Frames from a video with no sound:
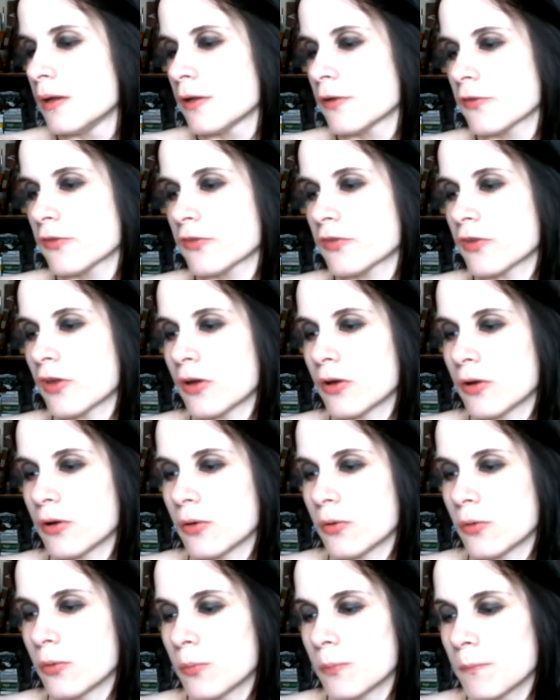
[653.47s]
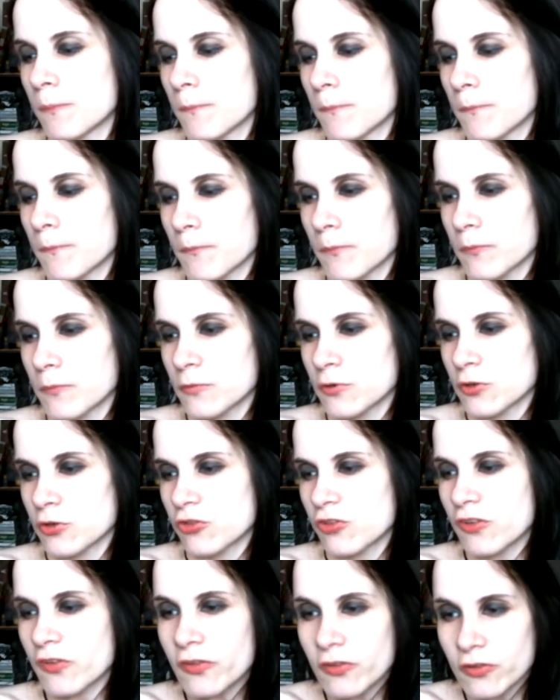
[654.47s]
So
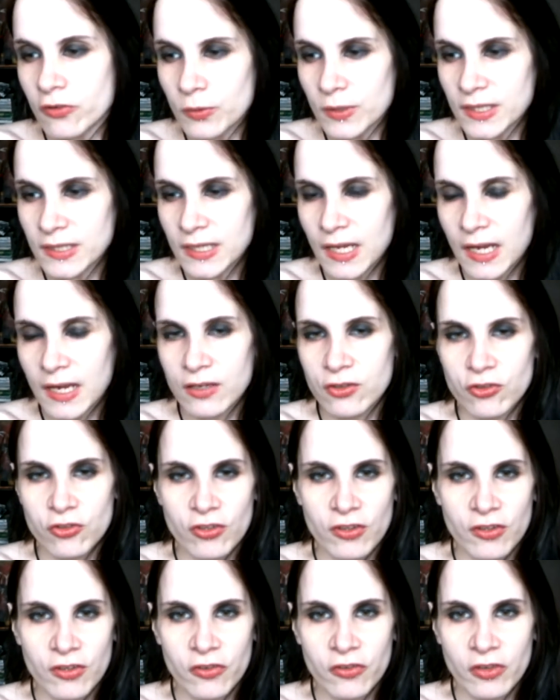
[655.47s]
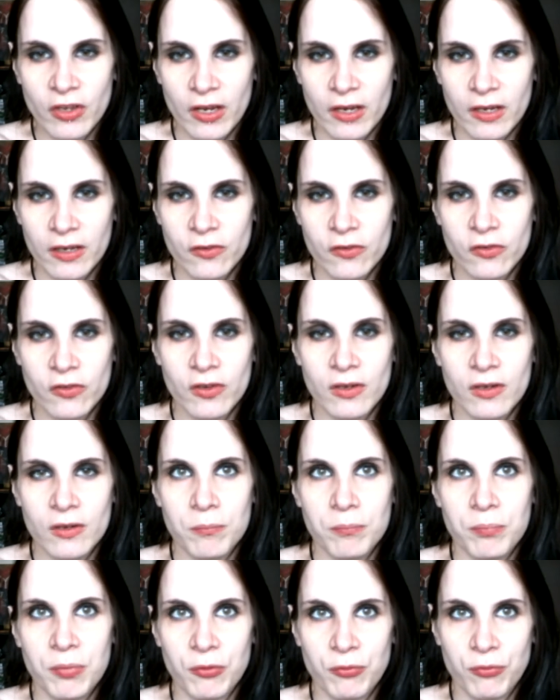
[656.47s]
she's doing that, and she decides
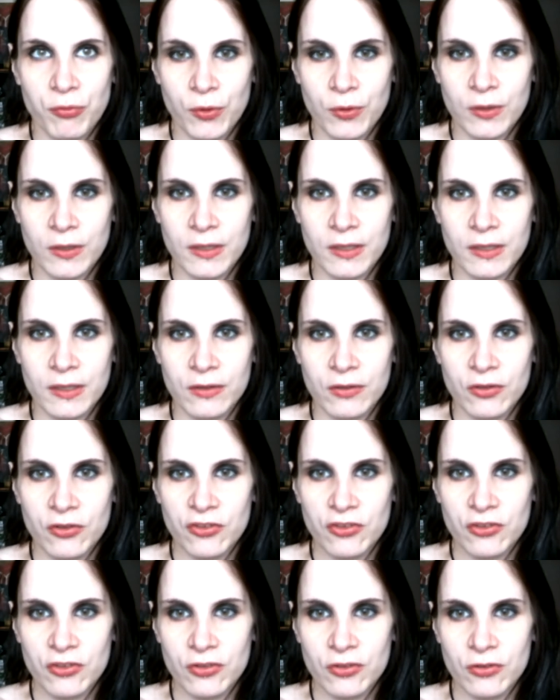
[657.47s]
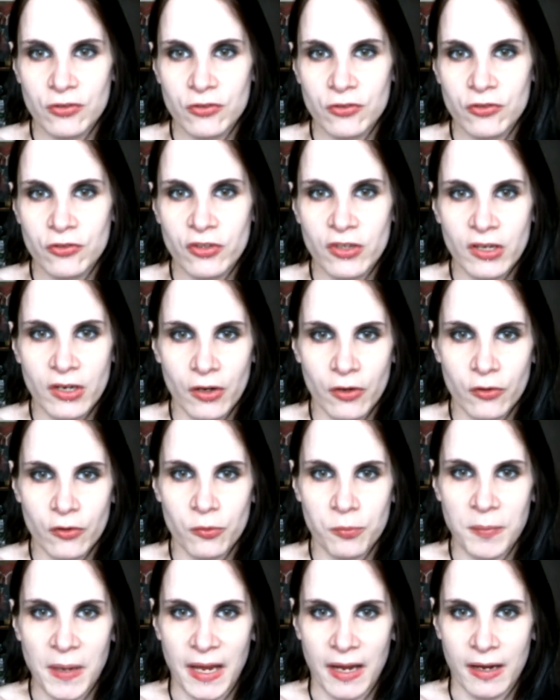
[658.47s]
before she goes
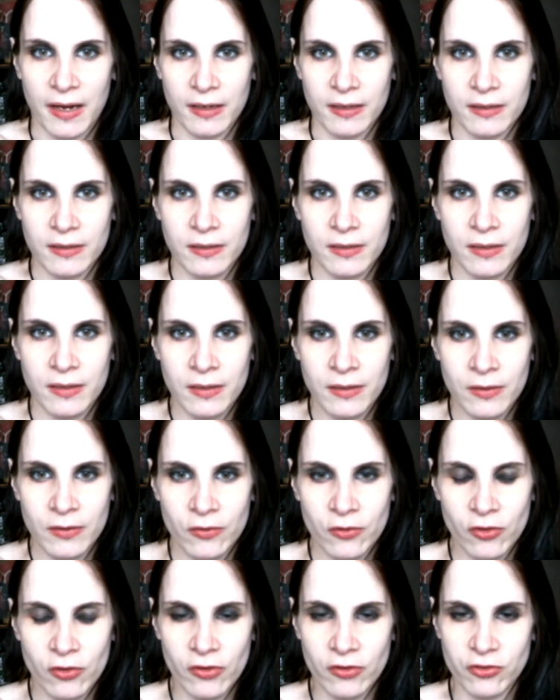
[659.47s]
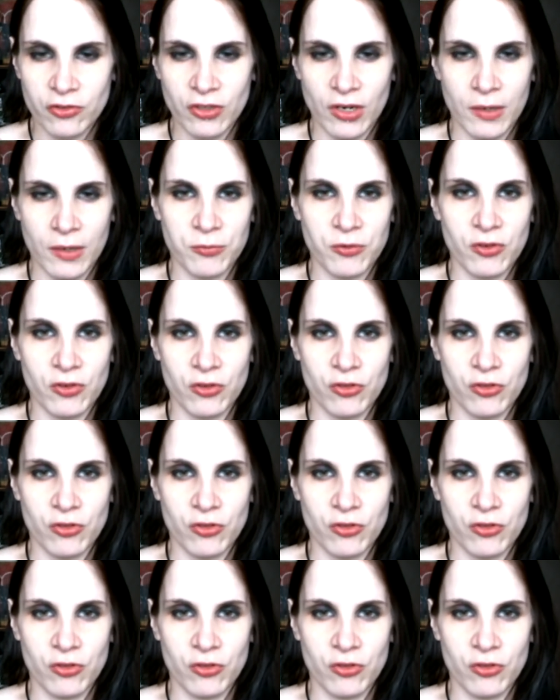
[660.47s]
back to the shop to